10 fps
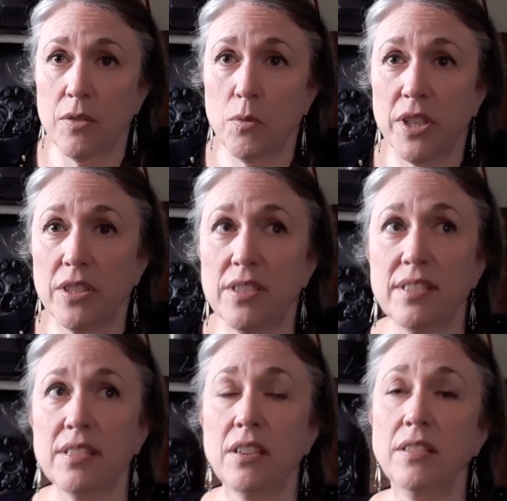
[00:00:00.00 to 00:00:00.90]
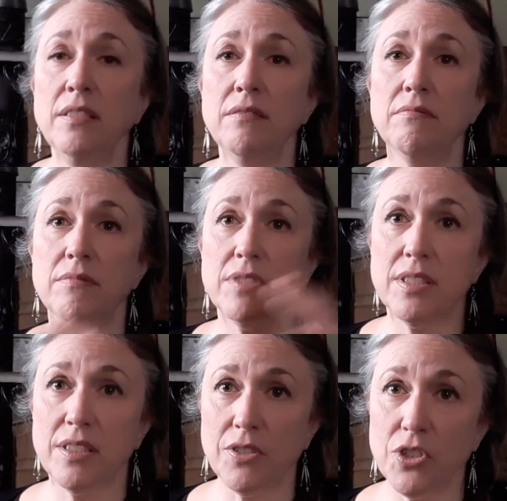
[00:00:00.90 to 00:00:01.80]
When the sun
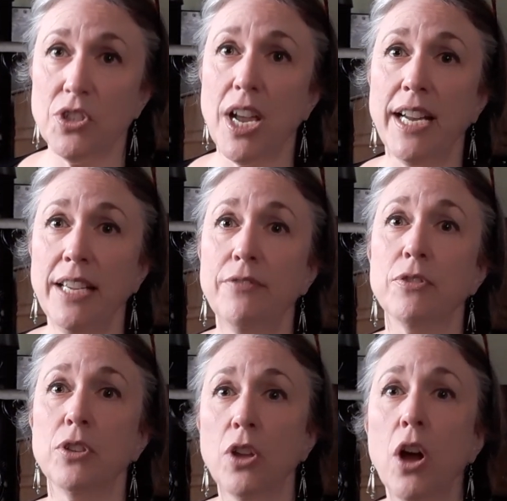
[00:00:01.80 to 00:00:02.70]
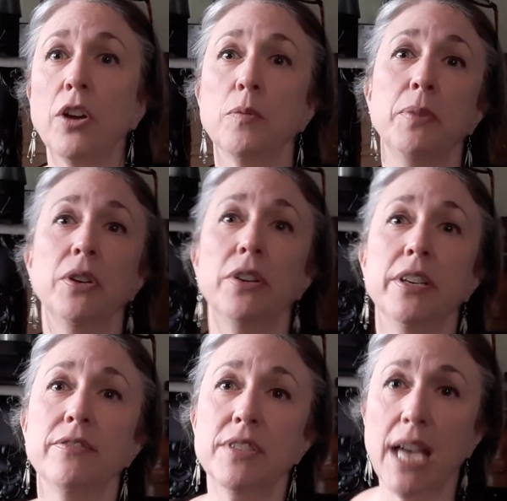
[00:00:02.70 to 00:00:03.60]
starts shining for a longer period
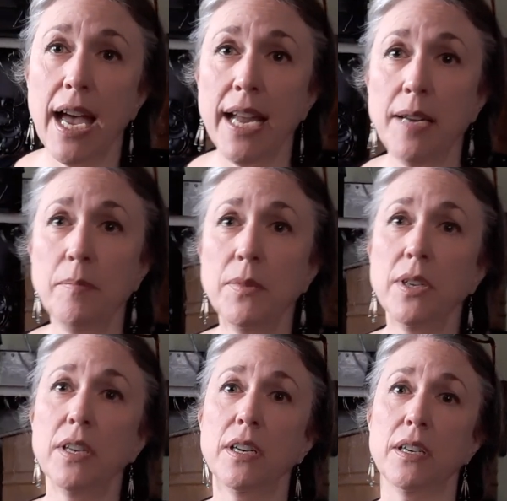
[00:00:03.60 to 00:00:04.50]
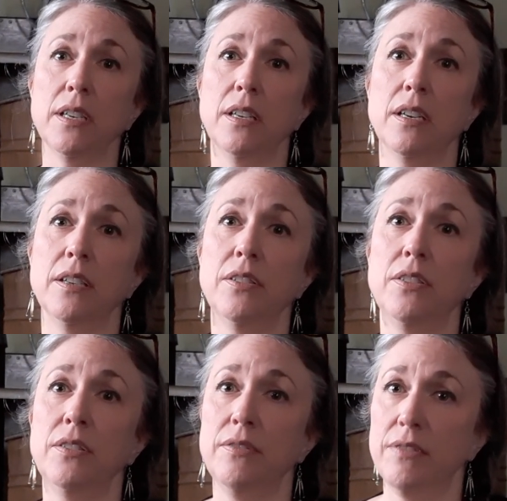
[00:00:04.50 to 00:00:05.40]
of time,
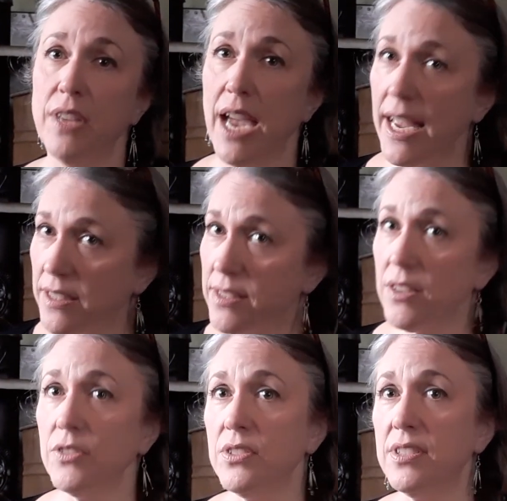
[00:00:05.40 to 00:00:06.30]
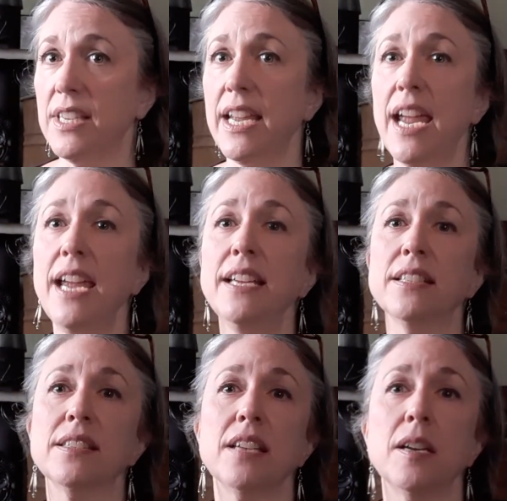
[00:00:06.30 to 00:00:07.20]
the hens start to say, hey,
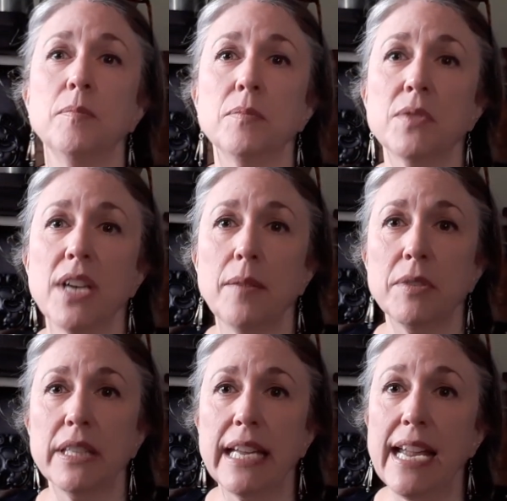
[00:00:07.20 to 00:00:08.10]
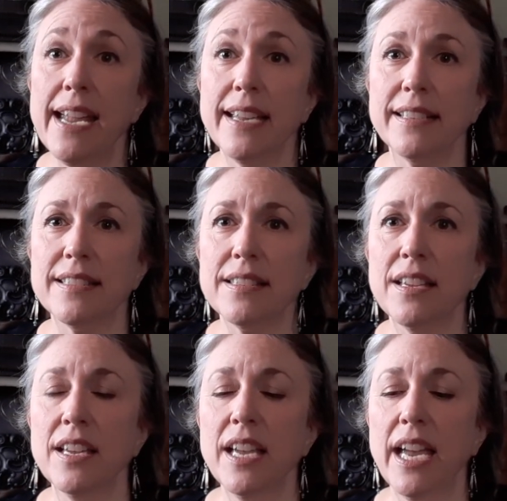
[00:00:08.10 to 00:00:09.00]
it's time to lay eggs.
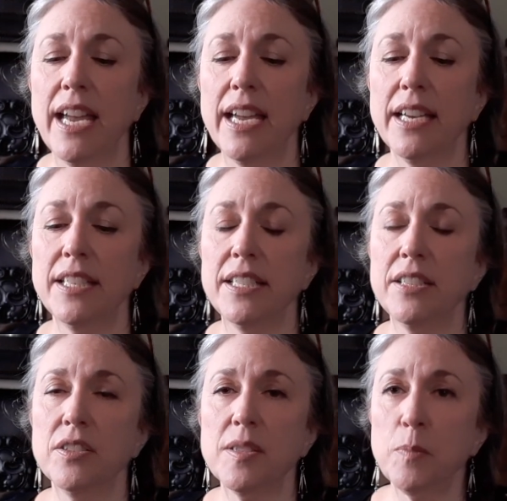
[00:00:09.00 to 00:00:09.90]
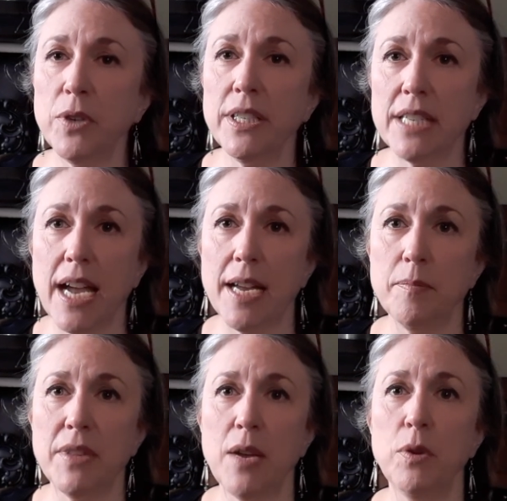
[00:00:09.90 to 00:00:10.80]
And in the
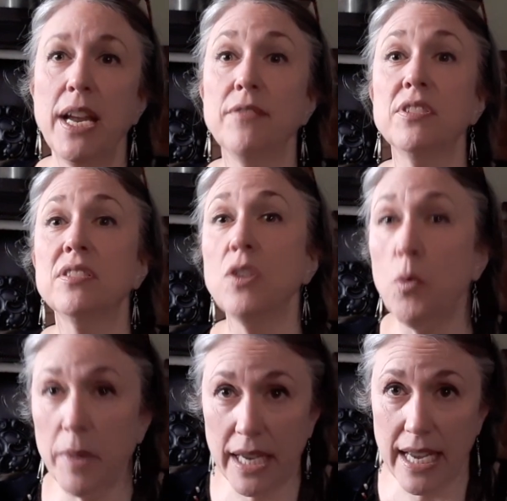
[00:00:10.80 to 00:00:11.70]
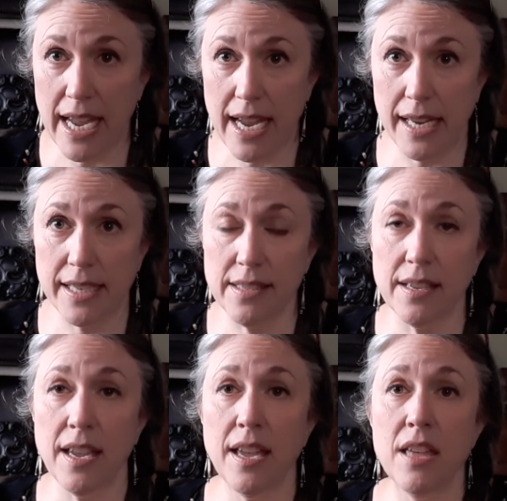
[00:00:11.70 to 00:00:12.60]
springtime, they would have so many
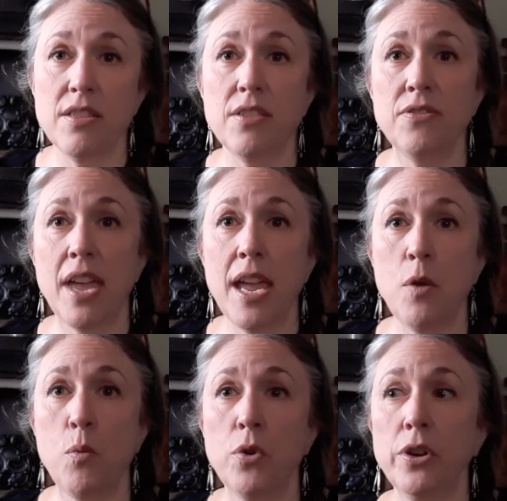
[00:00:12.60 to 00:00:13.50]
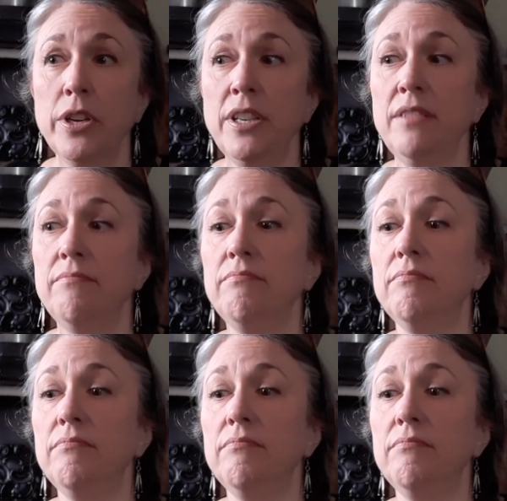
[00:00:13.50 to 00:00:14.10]
eggs that they would,